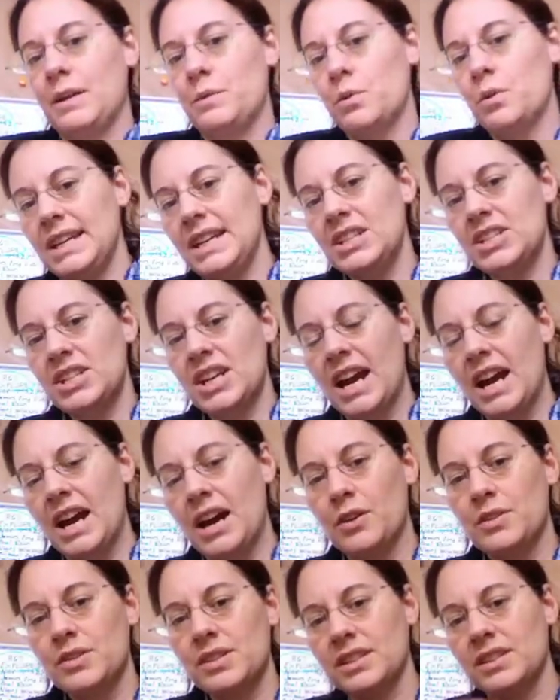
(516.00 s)
each
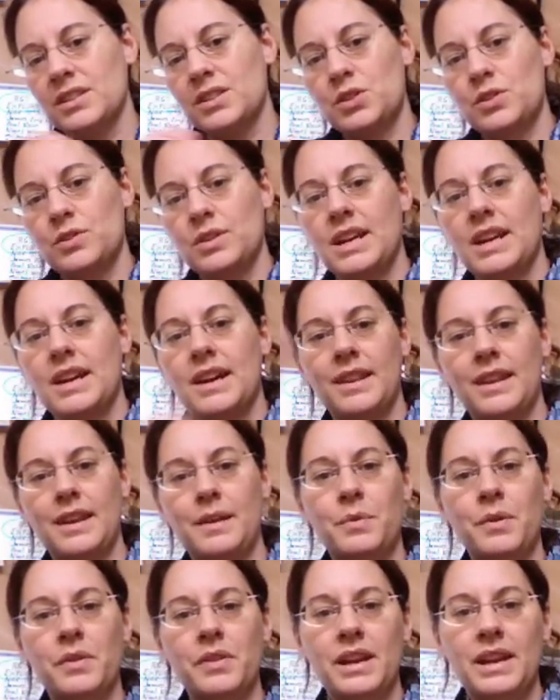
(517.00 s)
house in the street and they
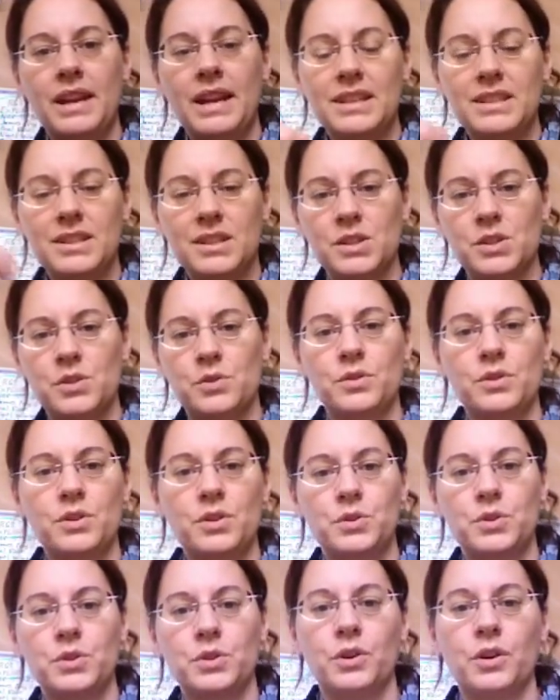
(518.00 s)
put the letters through the
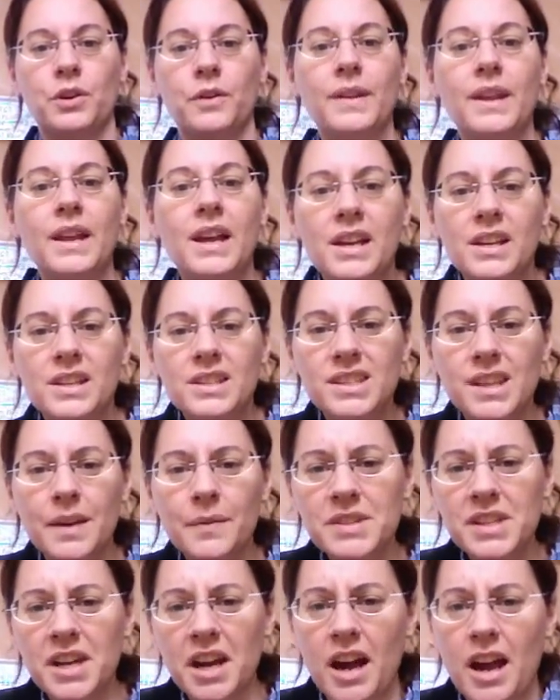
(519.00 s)
door.
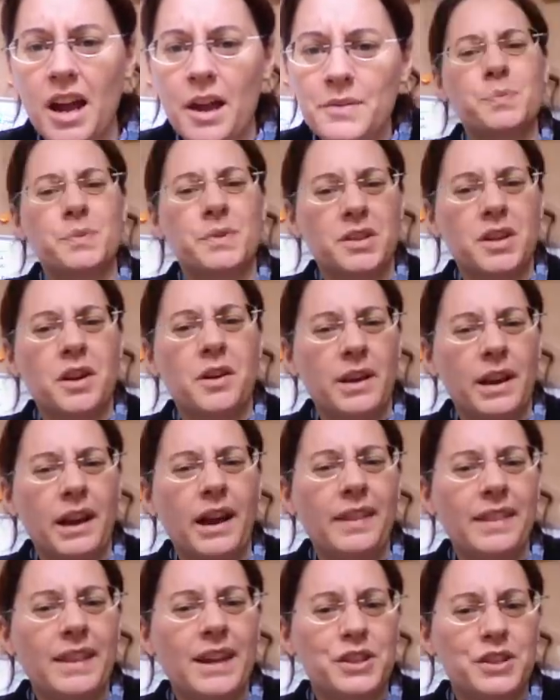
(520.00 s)
Sometimes they don't
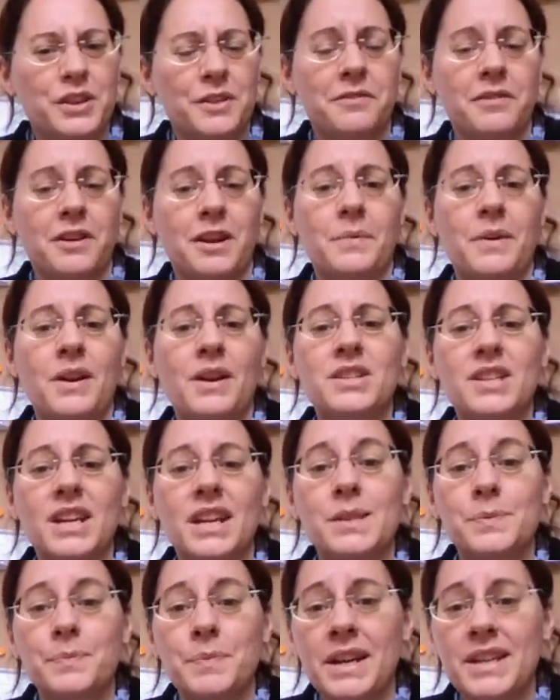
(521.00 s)
like their job very much,
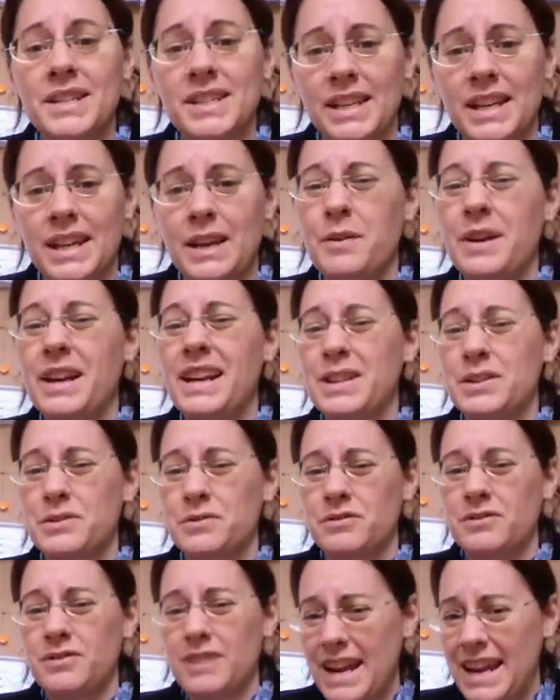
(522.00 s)
especially when it's
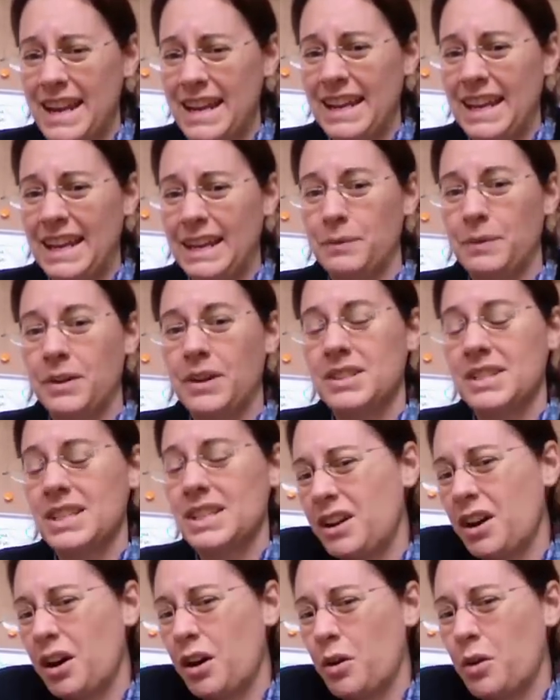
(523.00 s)
raining,
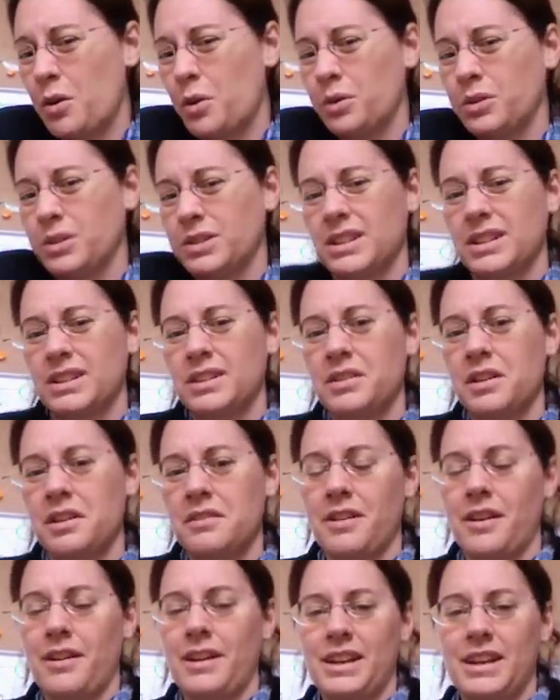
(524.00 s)
cold and not
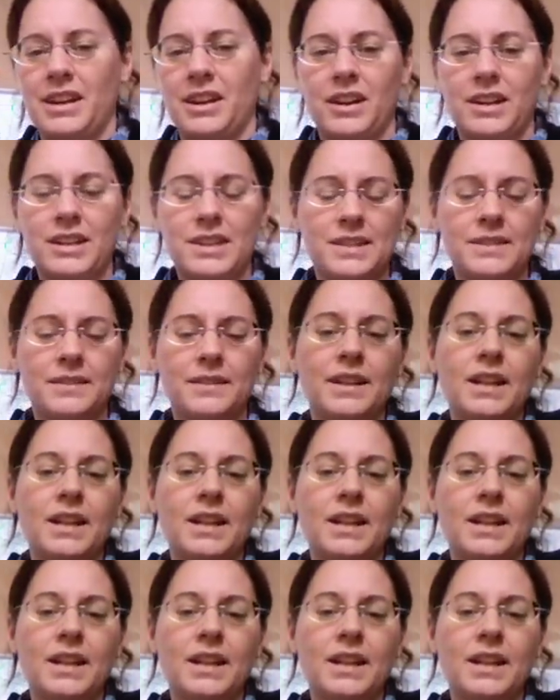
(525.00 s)
very nice.